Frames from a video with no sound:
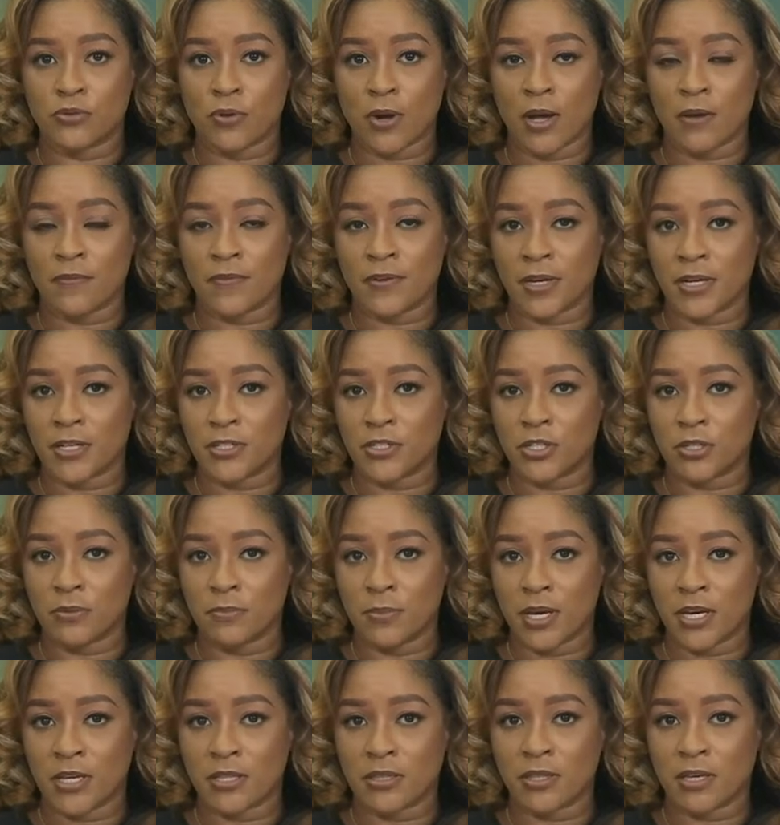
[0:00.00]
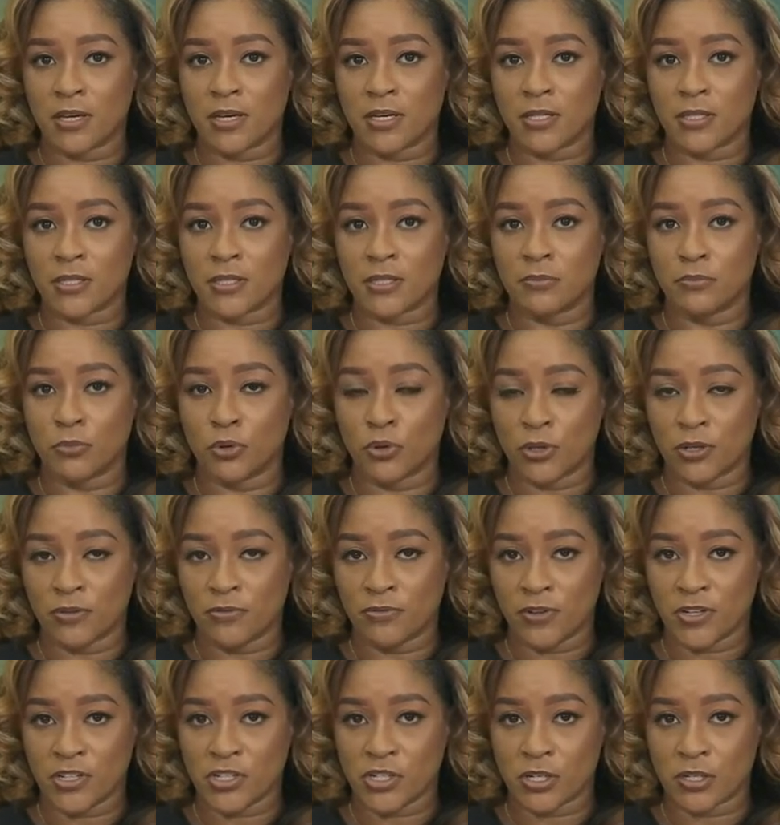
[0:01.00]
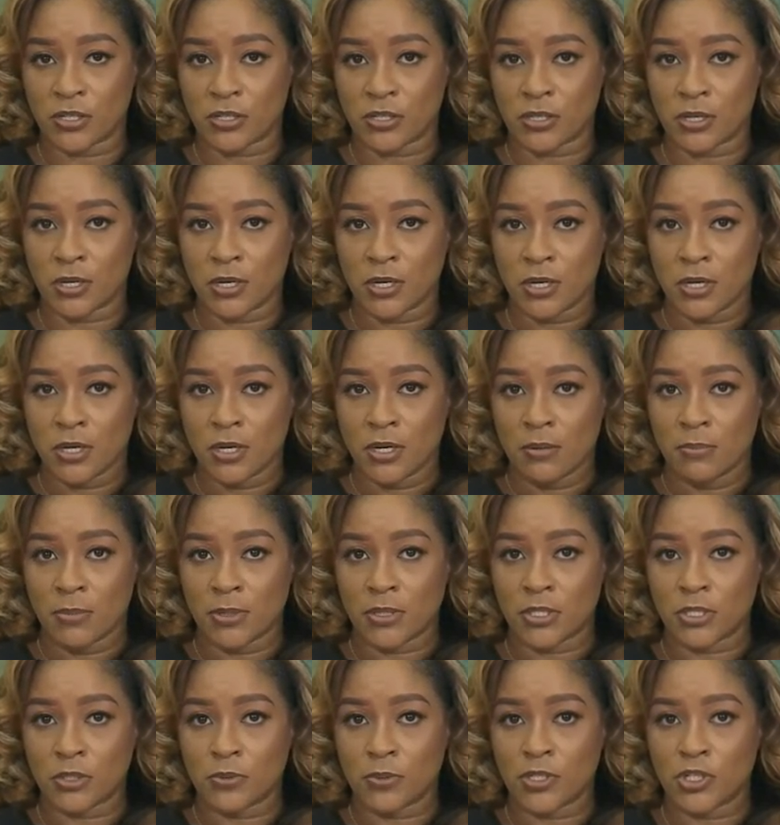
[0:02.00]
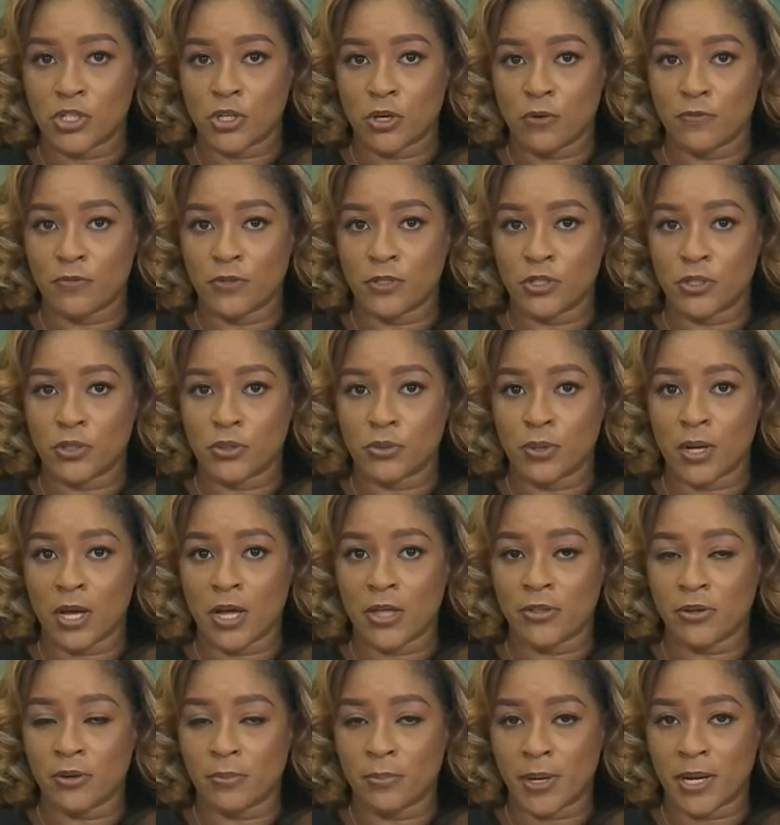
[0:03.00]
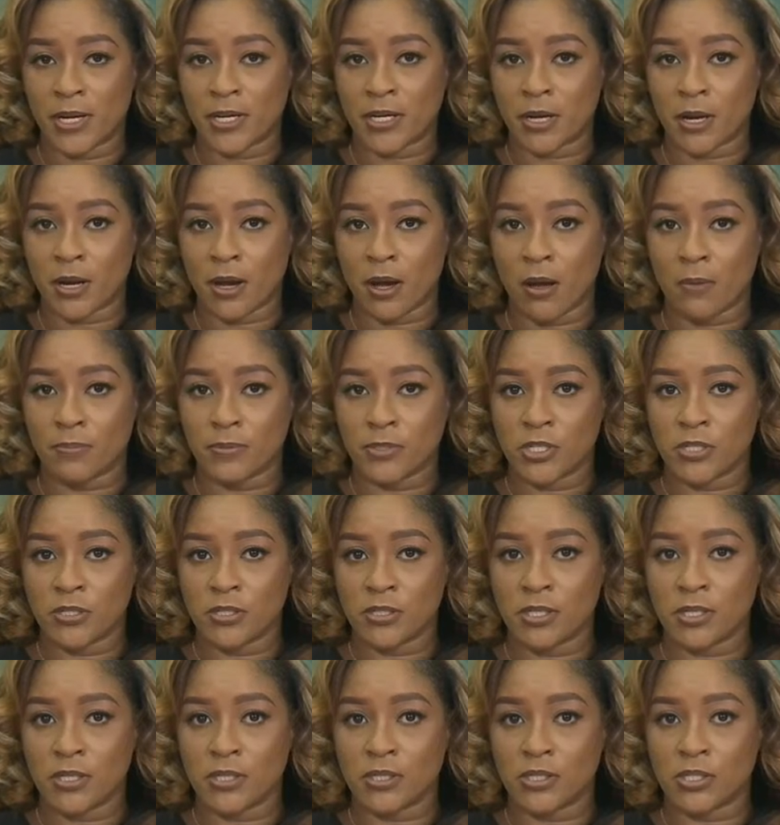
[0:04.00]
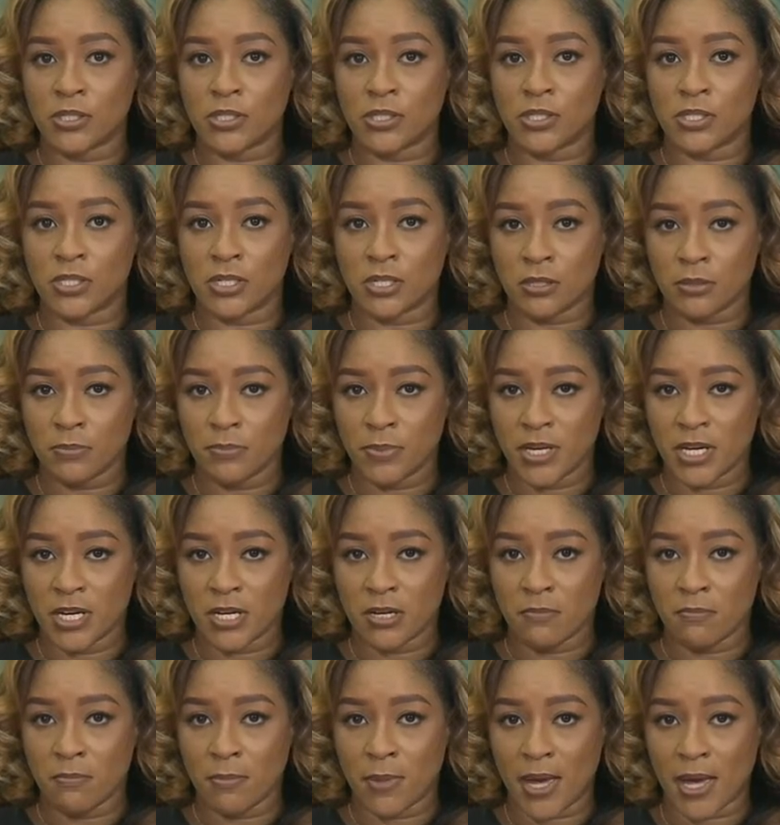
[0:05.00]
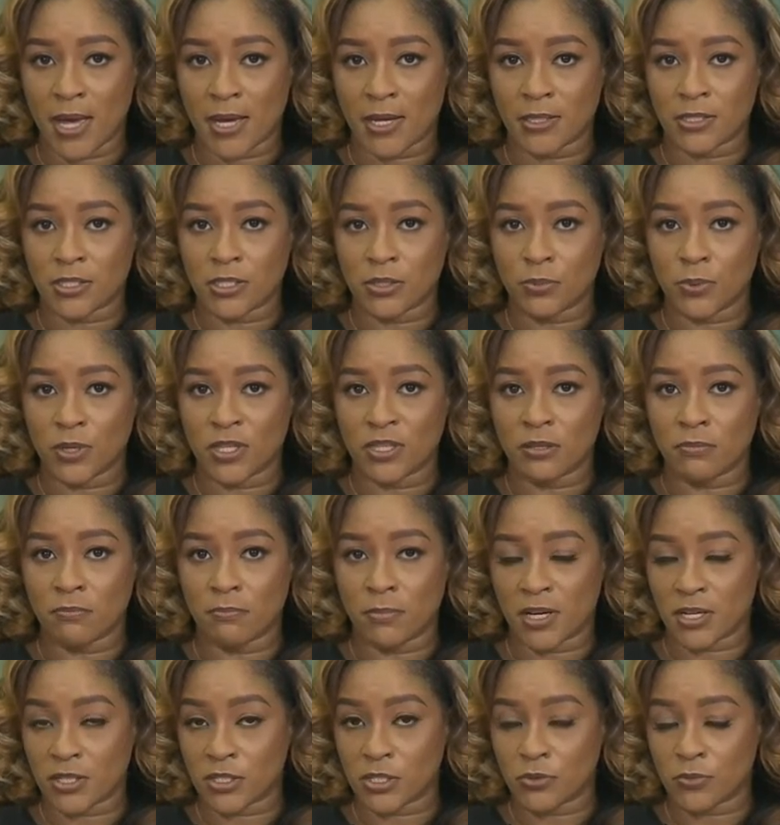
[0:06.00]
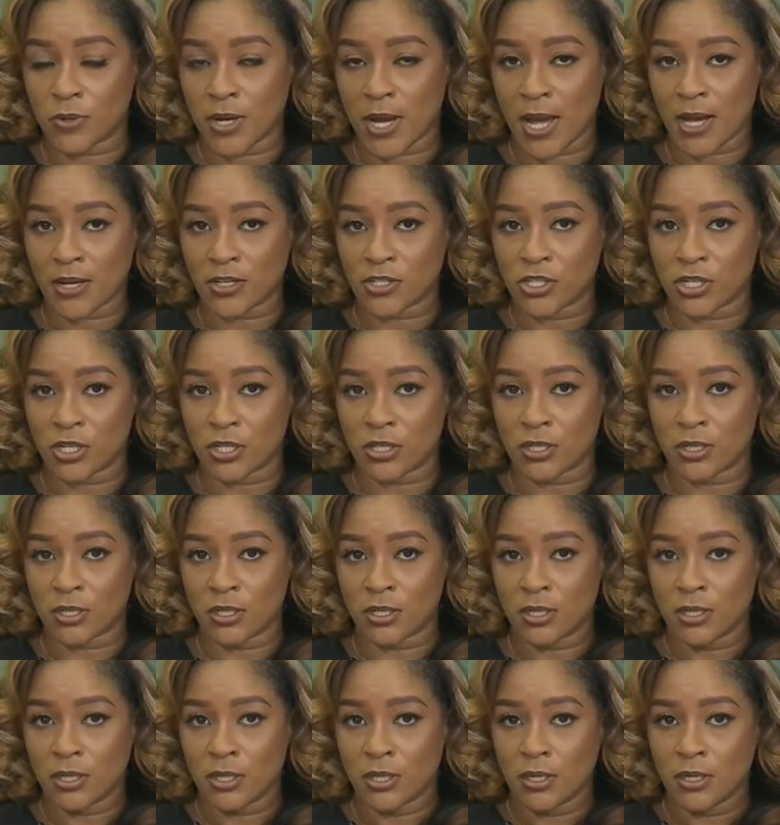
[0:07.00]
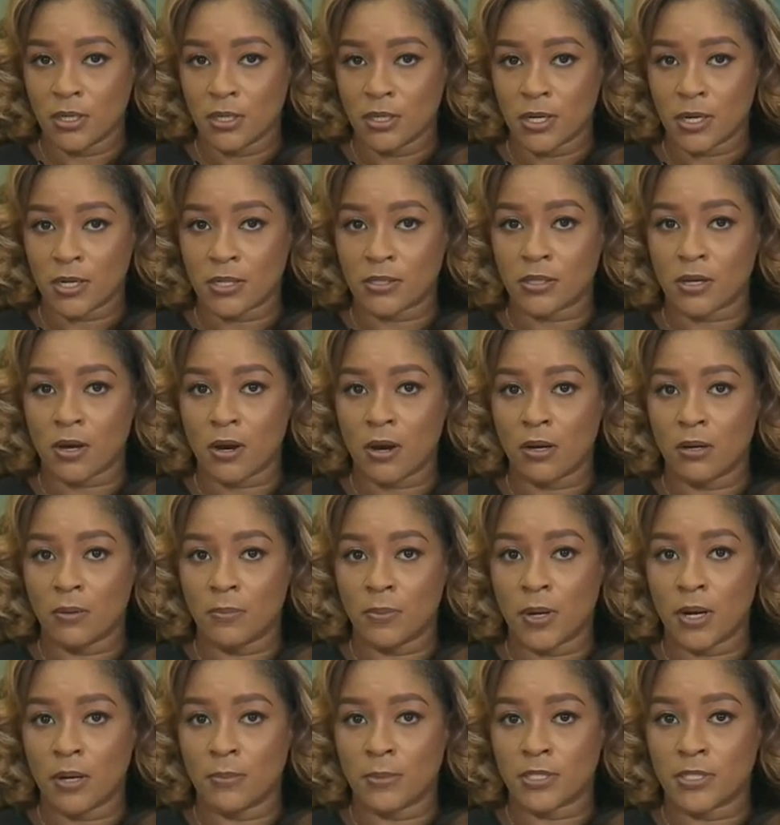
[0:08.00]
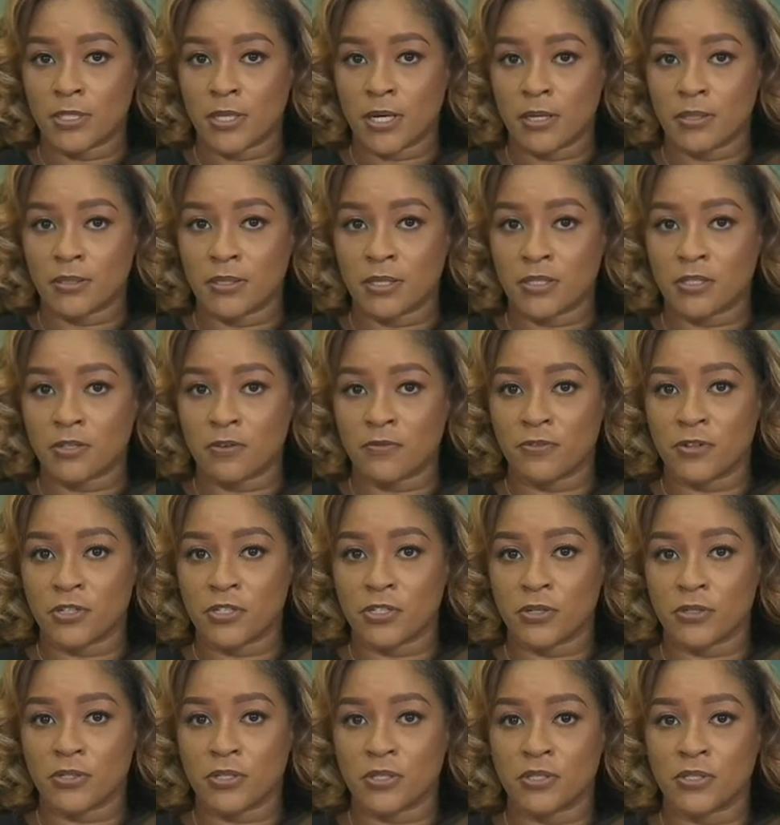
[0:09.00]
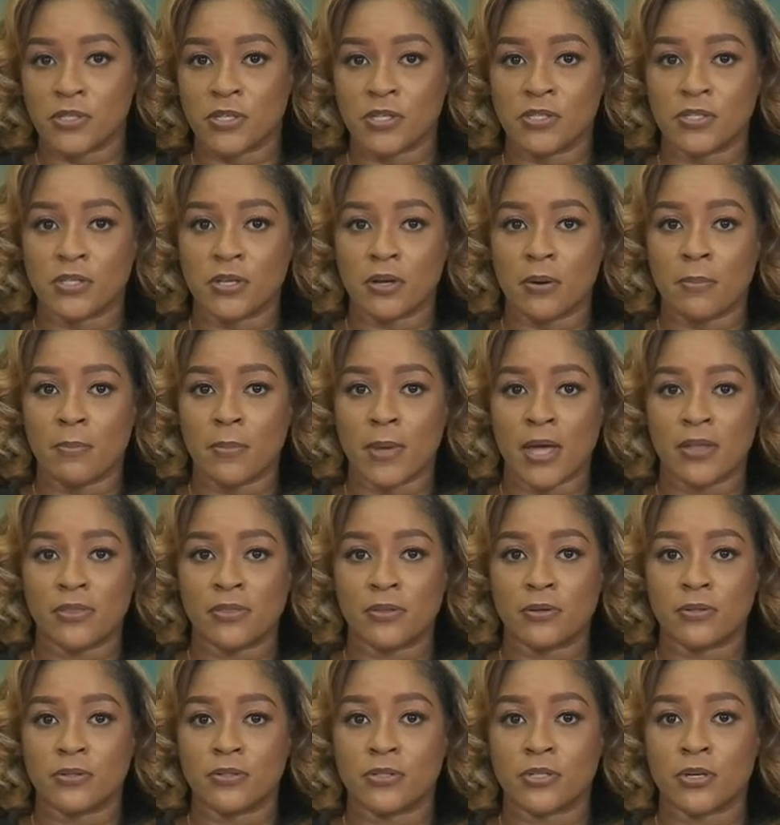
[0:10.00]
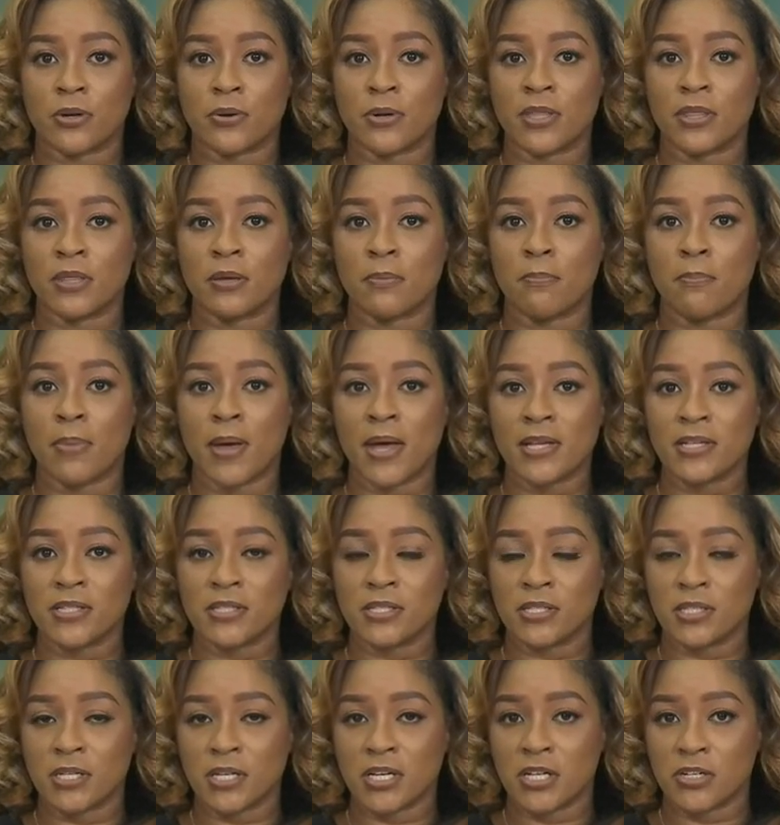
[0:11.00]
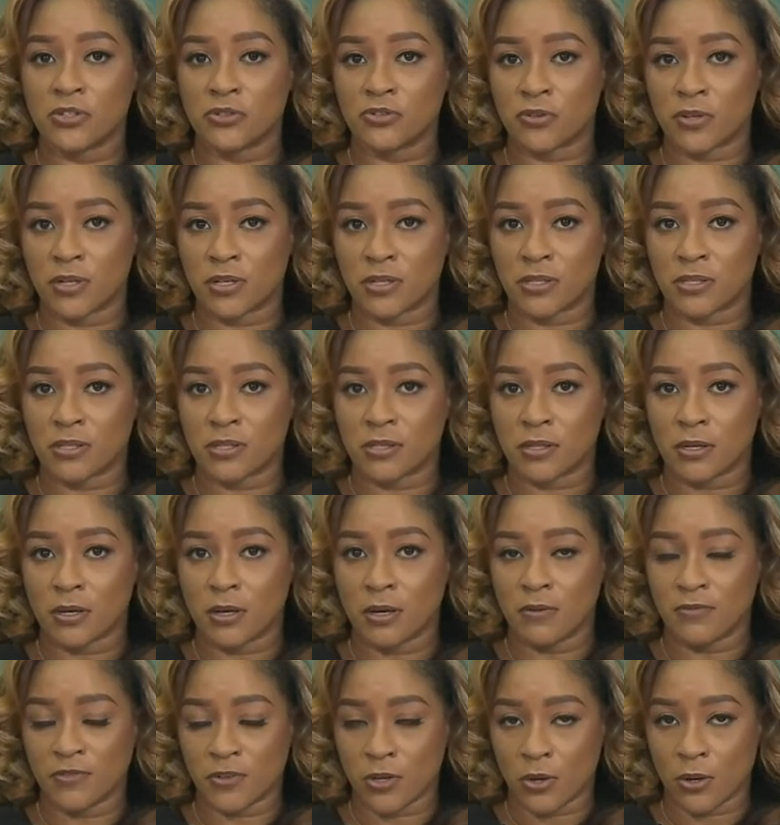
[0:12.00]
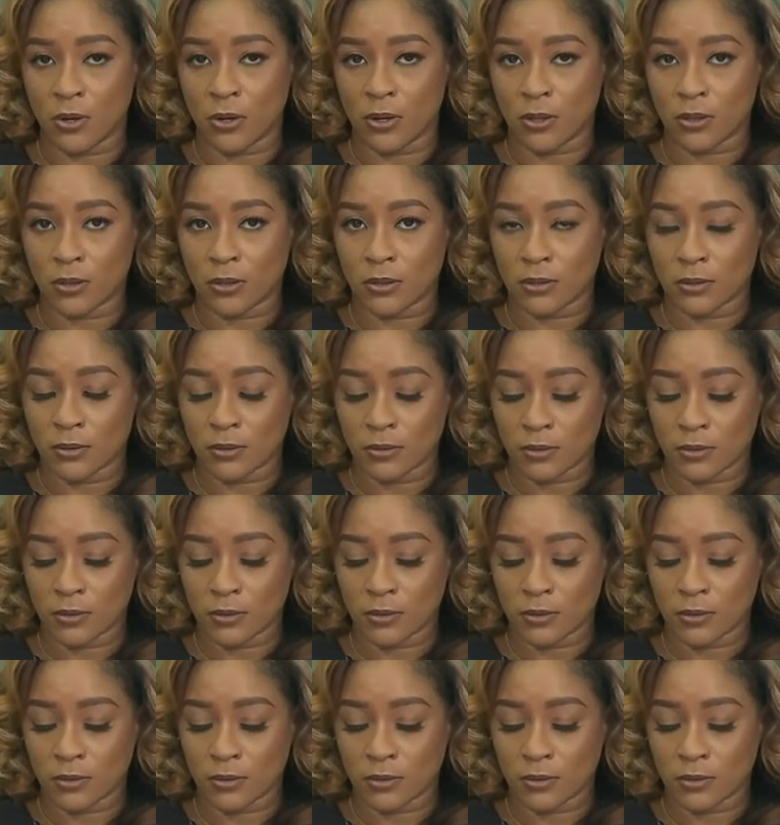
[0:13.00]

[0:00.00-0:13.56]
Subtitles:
driving it to make things more efficient. But the switch over to other banking options is still being met with mixed reaction. Yet, as Carla Palmer tells us, officials insist their methods are in the best interest of all.